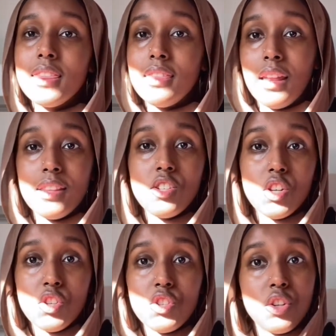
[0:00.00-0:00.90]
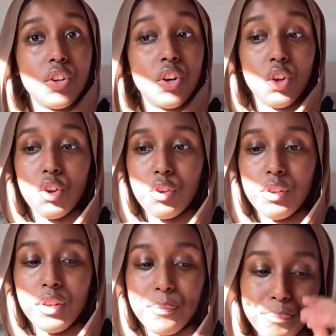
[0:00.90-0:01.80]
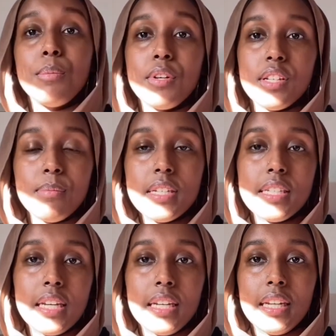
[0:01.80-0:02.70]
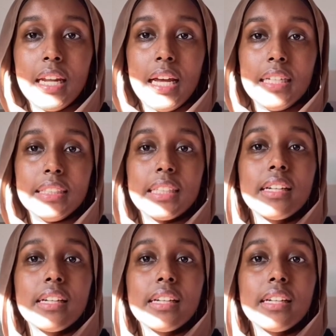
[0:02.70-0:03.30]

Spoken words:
that's just not good. So because my skin has